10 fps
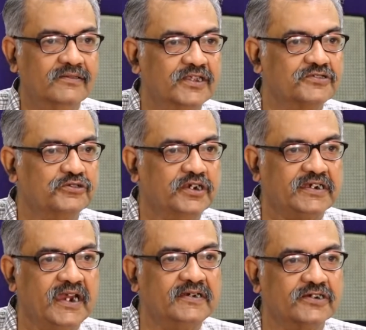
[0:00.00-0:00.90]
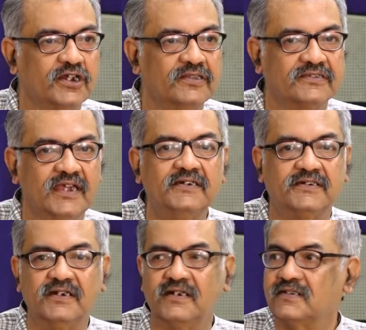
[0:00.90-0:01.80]
this detention
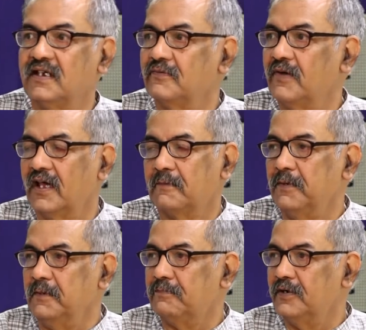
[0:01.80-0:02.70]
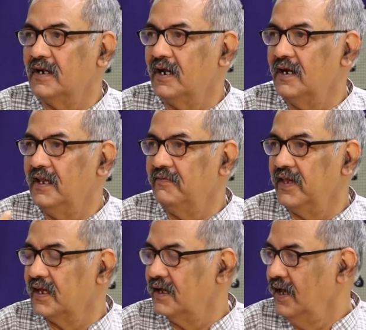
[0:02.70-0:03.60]
centers and where people are
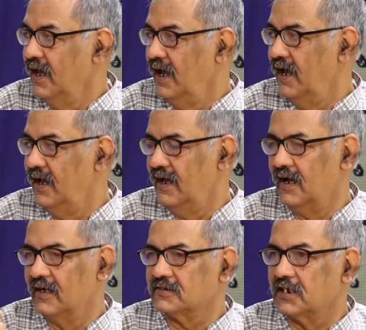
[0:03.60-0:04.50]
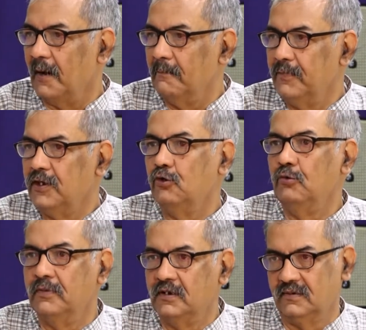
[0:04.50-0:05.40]
living
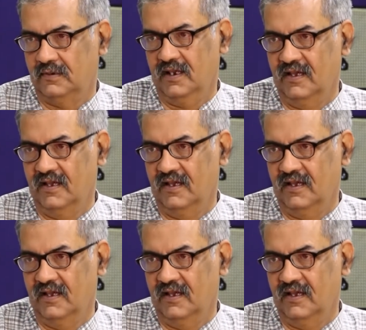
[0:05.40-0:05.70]
subhuman